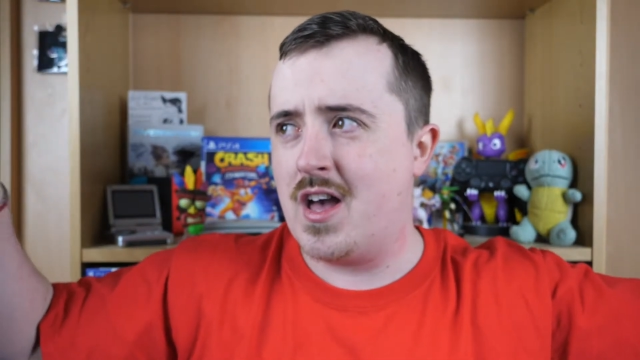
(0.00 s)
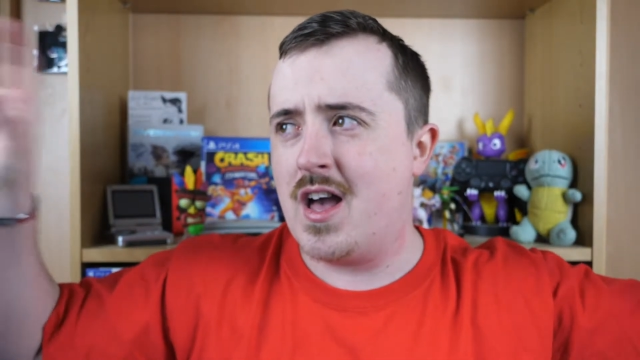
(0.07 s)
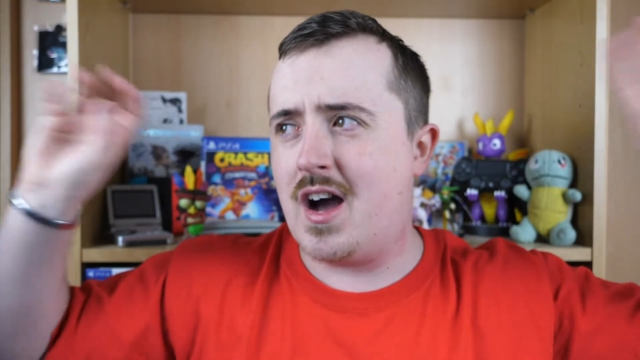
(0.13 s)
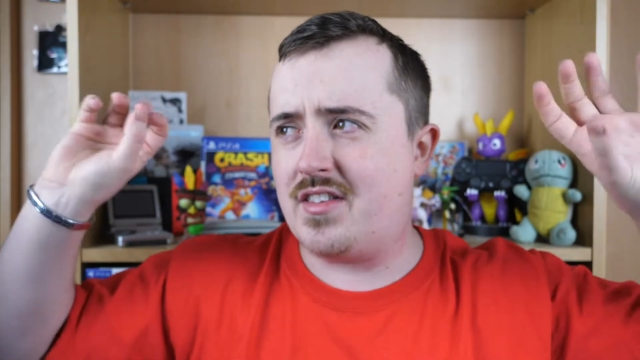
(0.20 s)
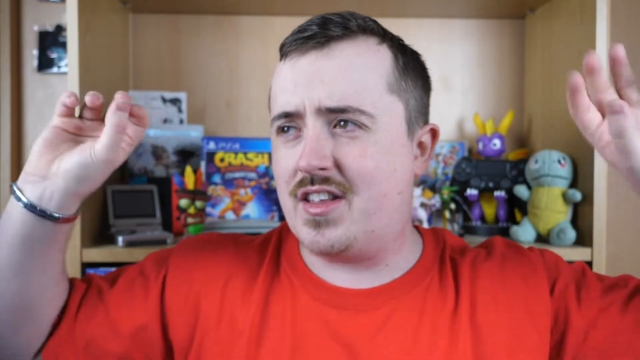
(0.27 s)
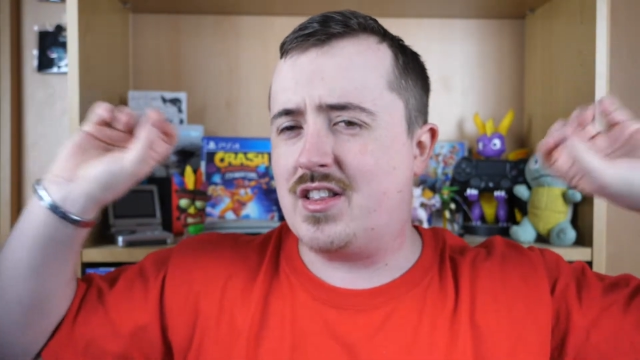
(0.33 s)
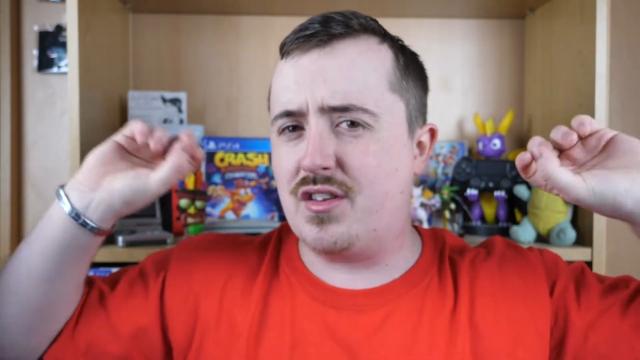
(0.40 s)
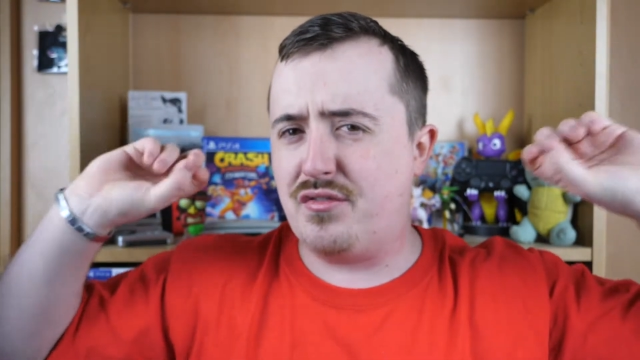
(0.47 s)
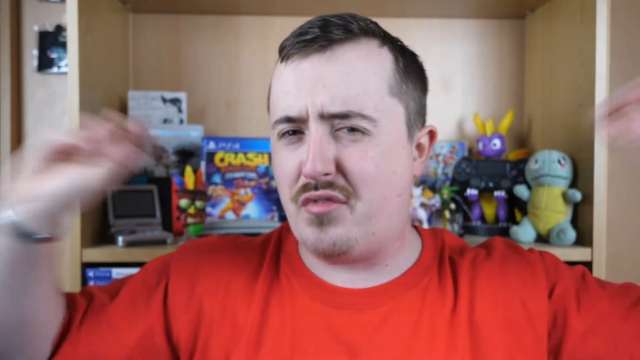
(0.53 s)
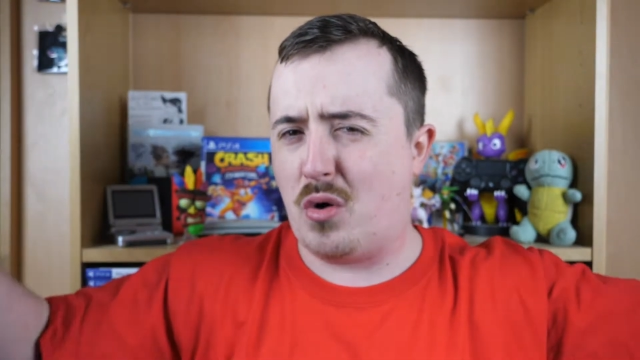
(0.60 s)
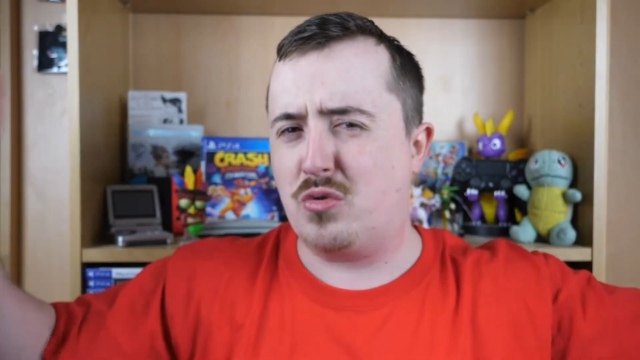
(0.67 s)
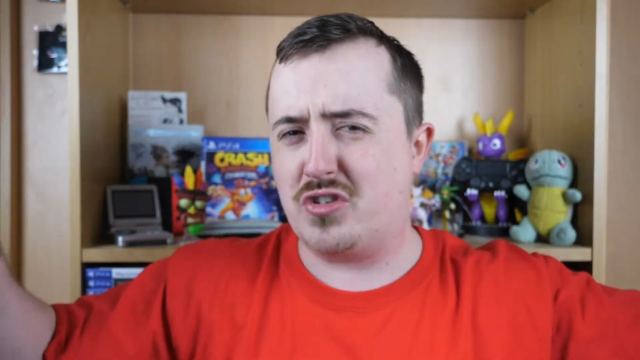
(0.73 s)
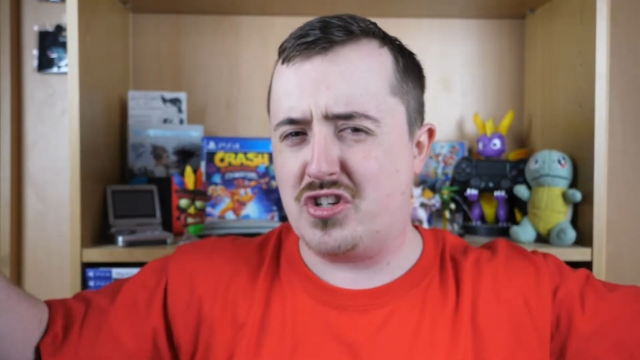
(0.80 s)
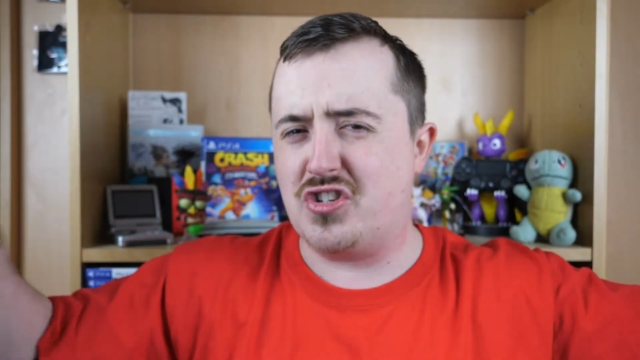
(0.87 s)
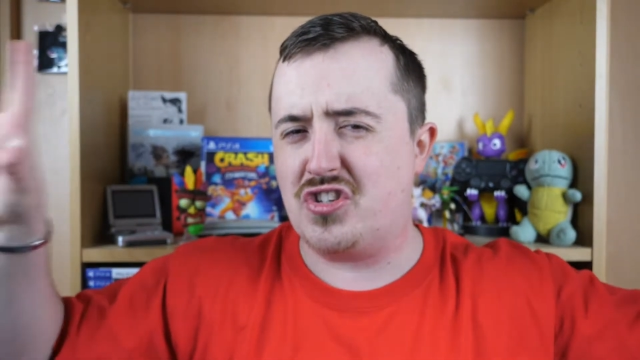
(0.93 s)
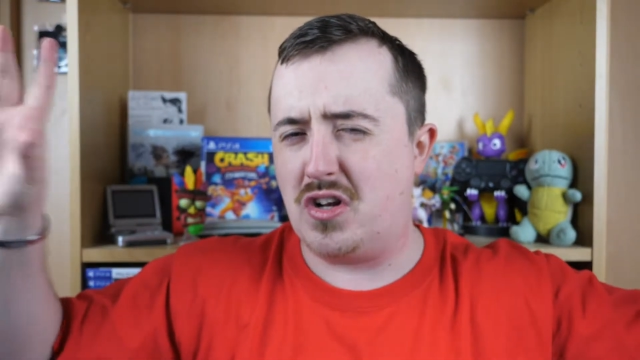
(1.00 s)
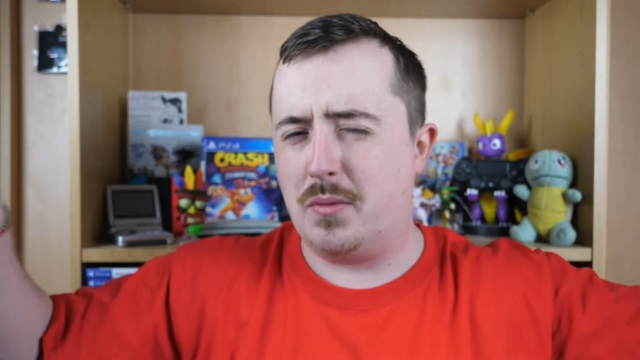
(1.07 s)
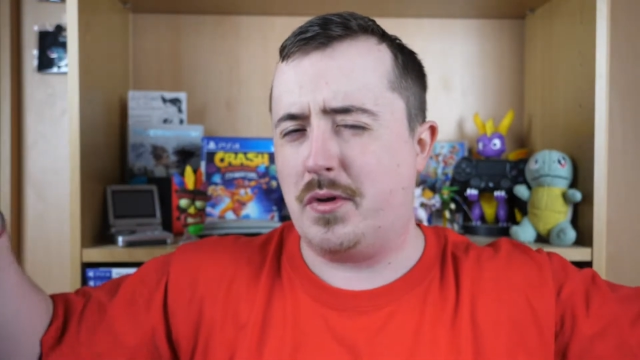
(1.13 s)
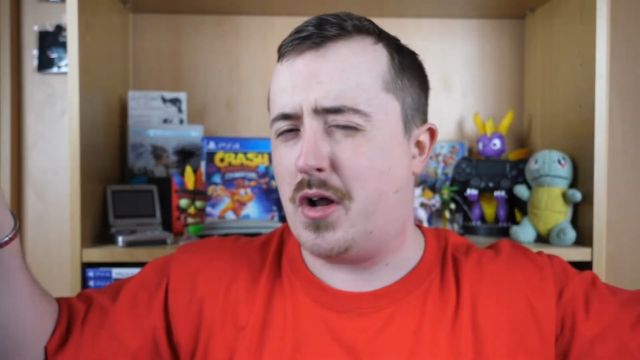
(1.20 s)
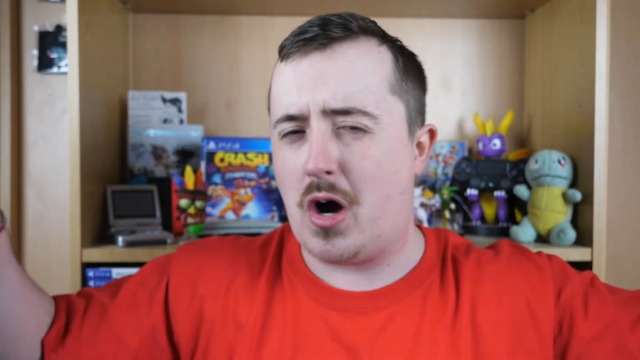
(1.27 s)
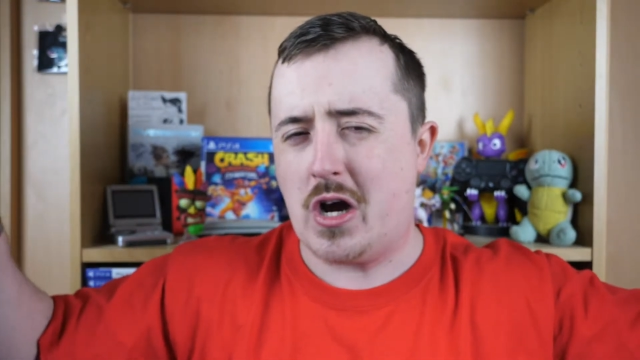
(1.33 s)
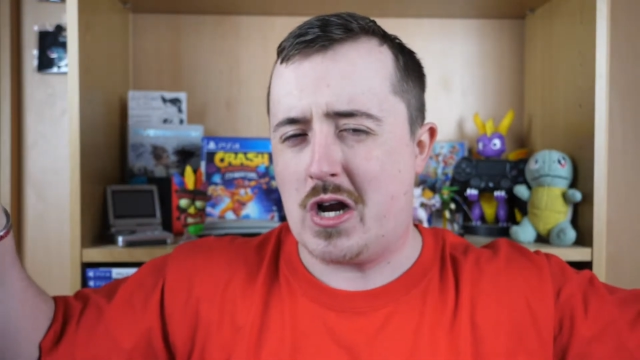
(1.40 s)
I think the voltage is a little
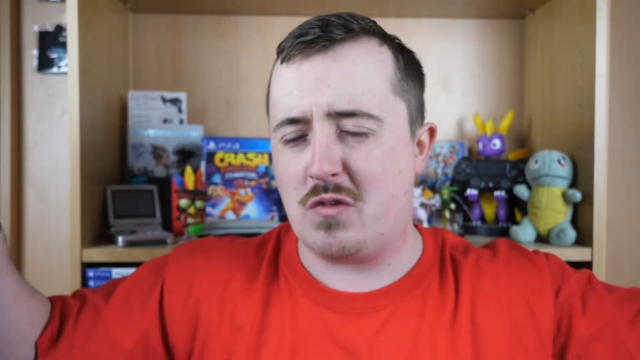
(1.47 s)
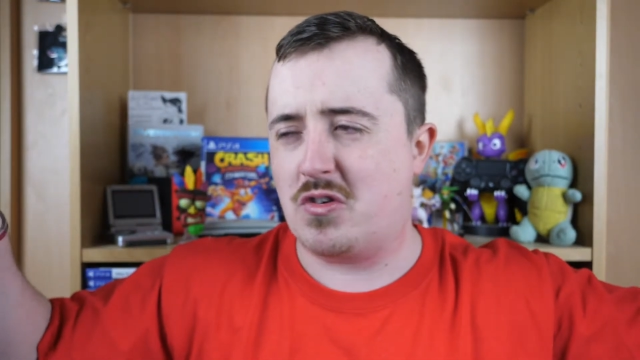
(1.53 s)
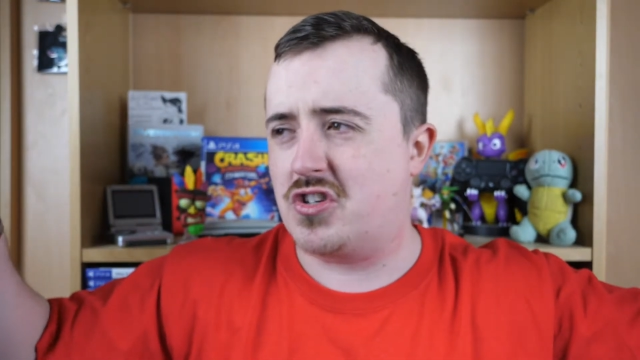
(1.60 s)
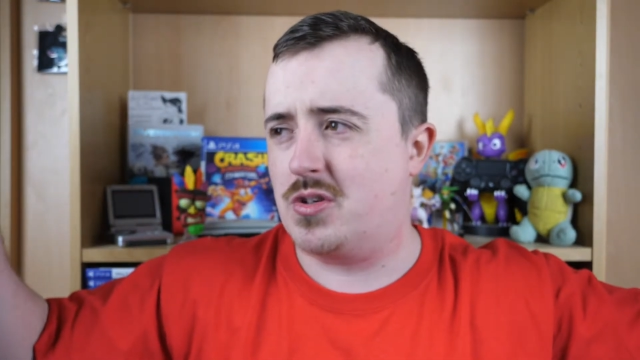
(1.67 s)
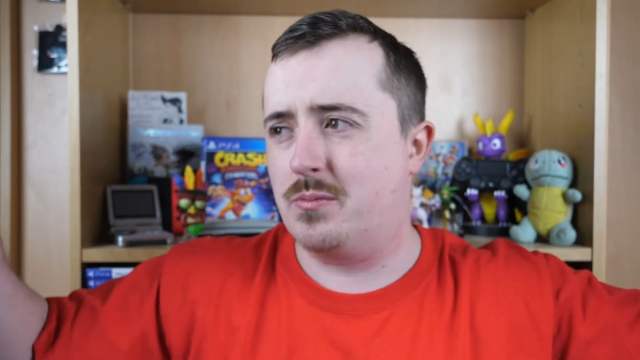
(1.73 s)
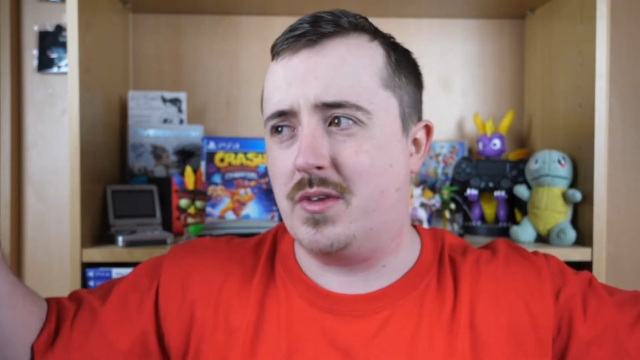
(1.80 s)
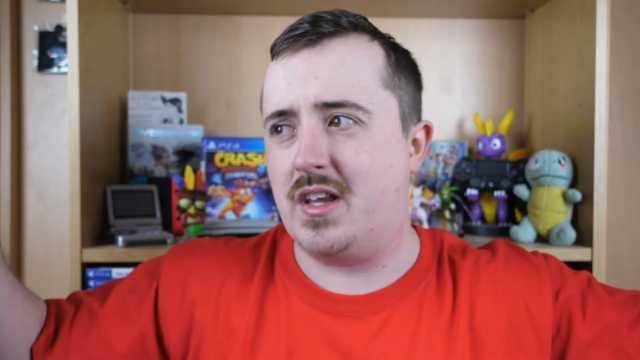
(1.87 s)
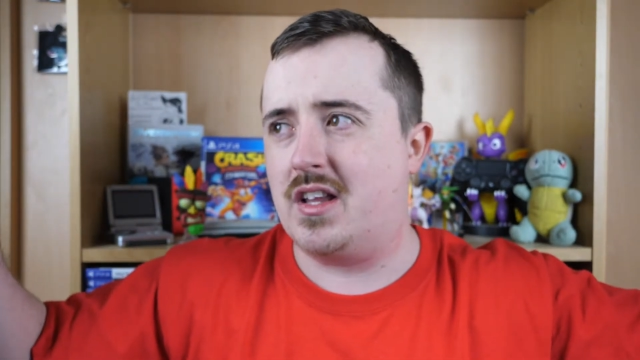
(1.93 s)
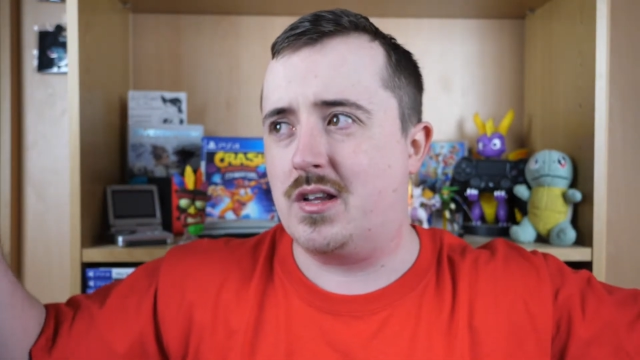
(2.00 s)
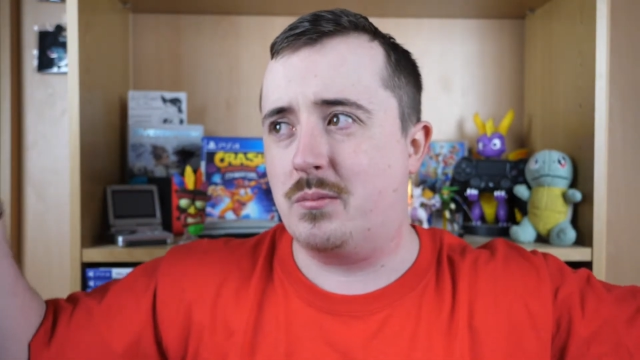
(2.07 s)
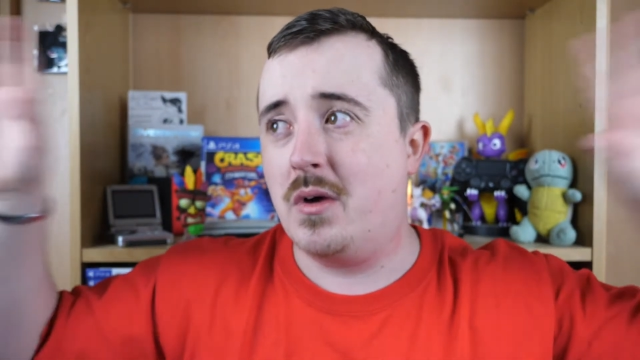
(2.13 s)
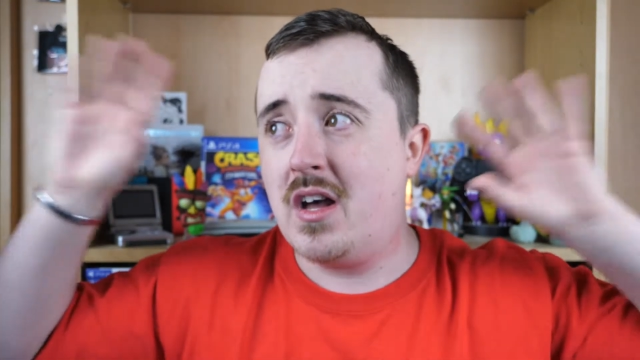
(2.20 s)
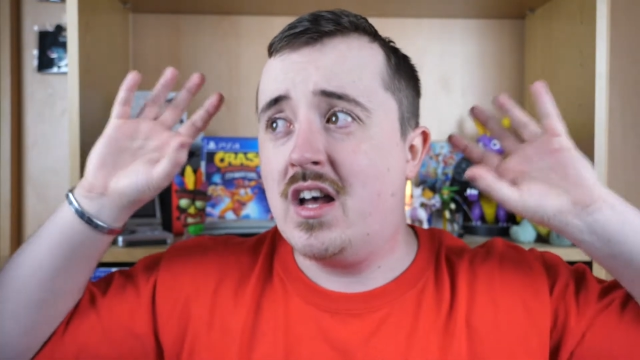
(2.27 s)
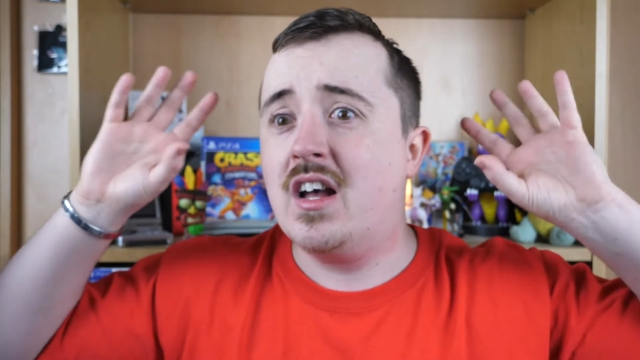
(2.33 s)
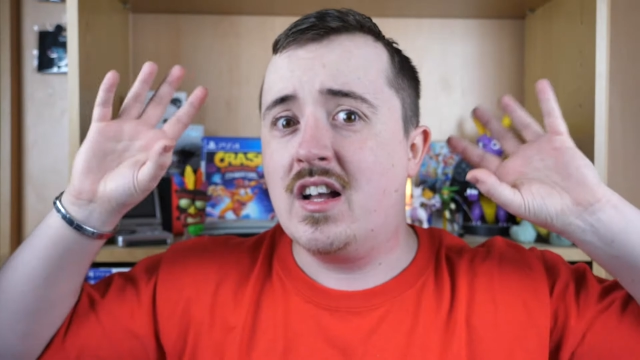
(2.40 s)
bit higher or something in them.